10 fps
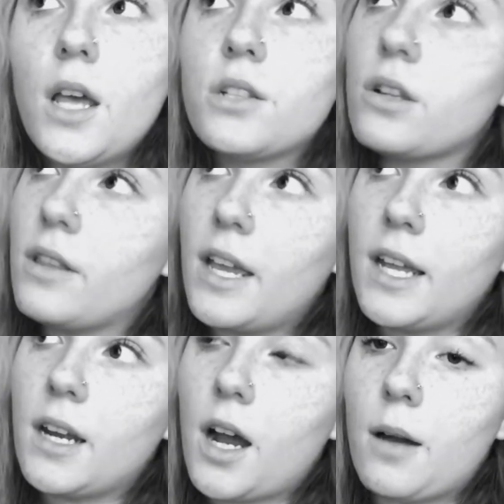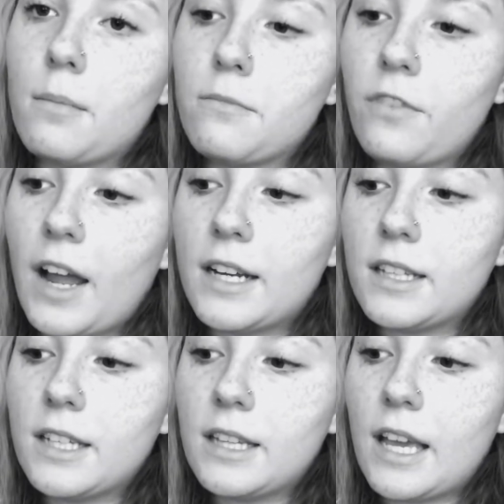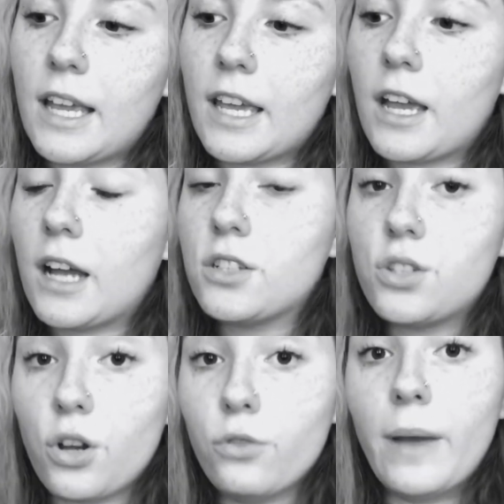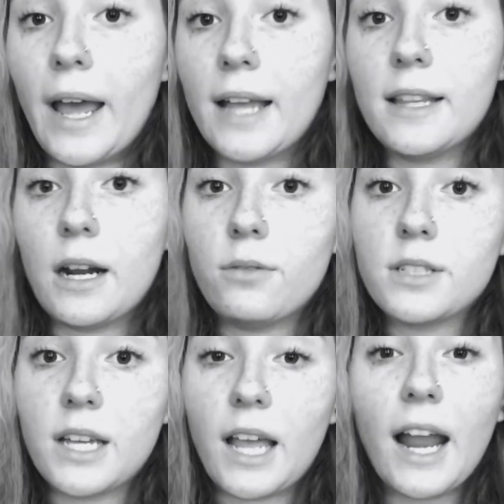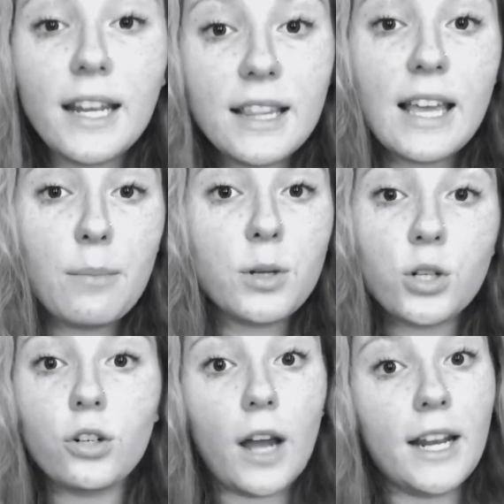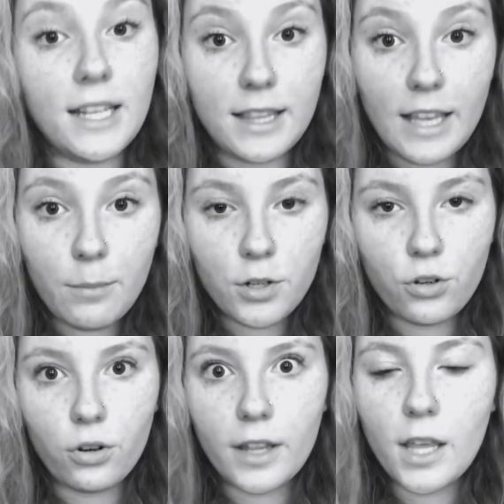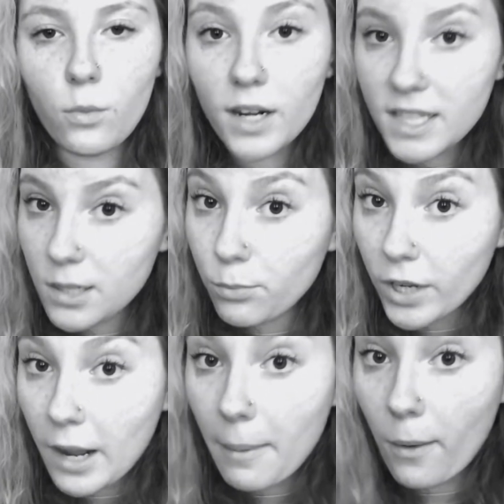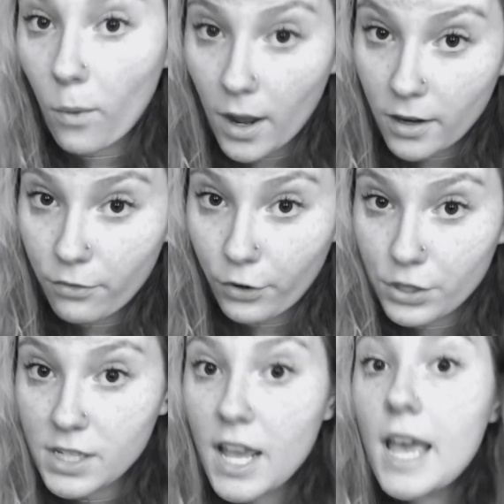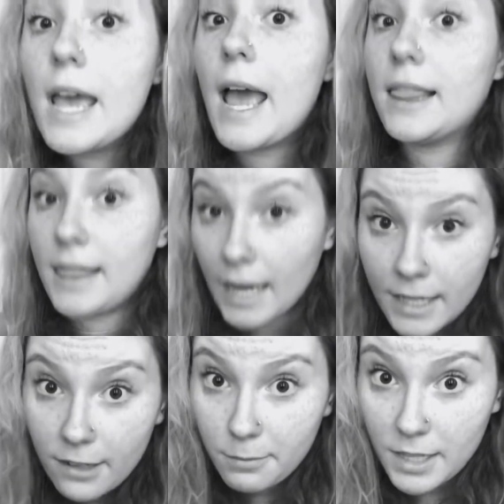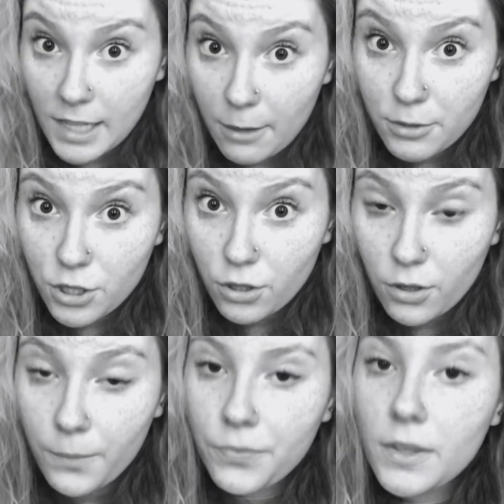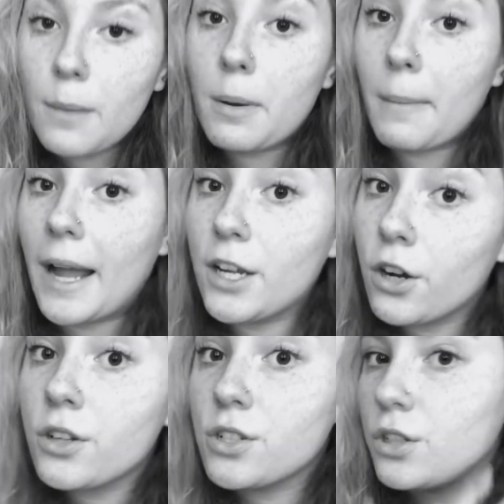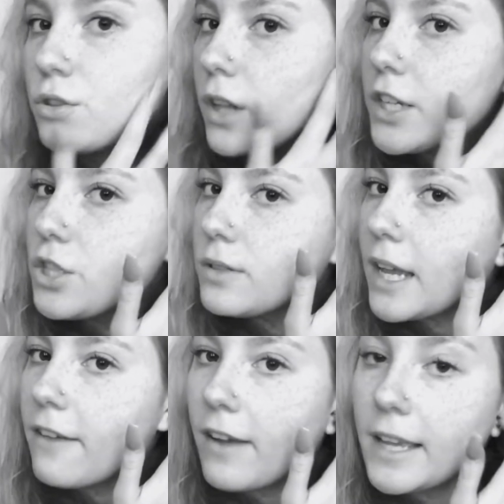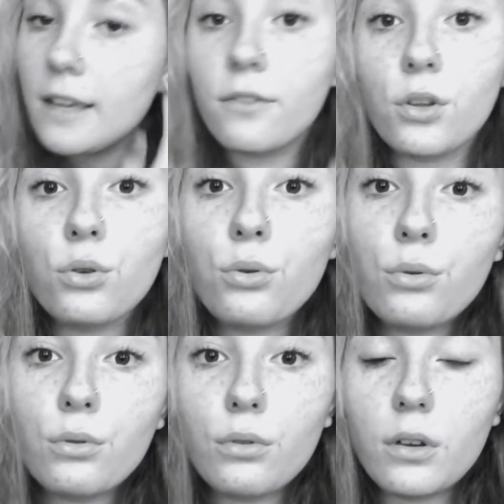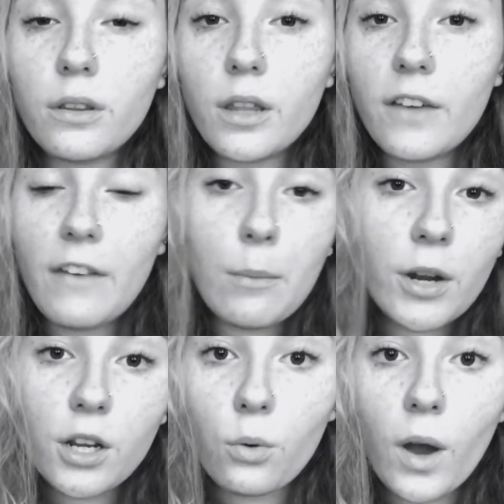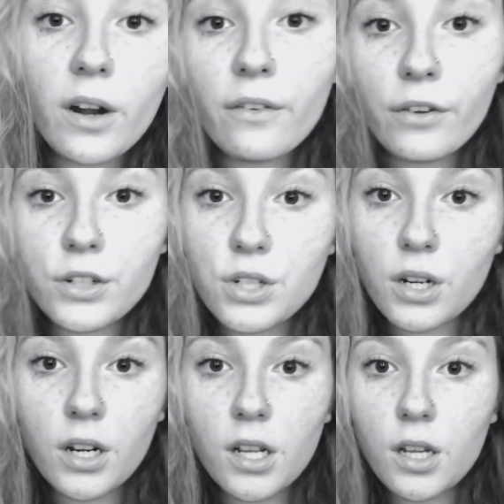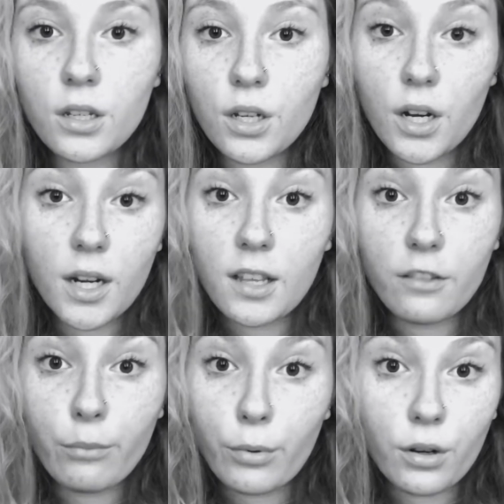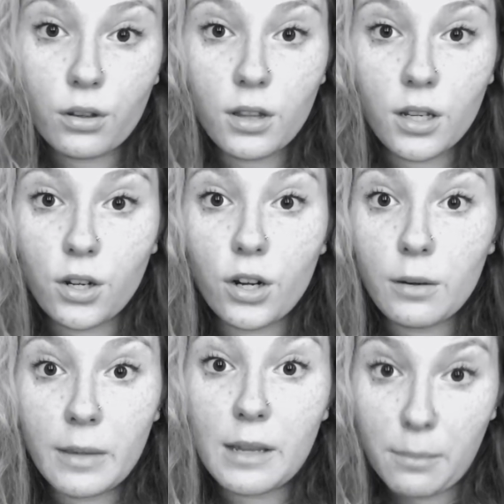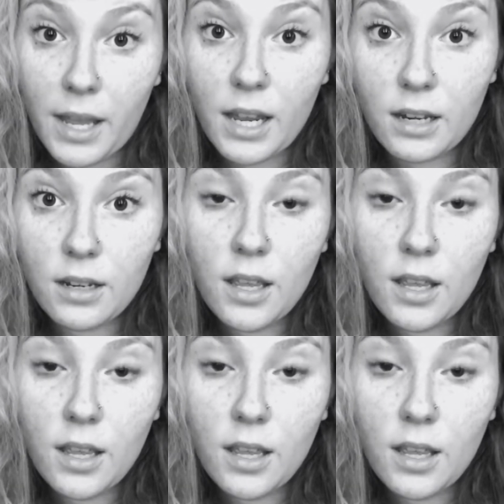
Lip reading: So then finally, like, it got so bad that I was like, I need the epidural. And they wanted to break my water first and then give me the epidural. But my nurse knew, like, she was like, if I break your water first, you're gonna give birth and you're gonna be in pain.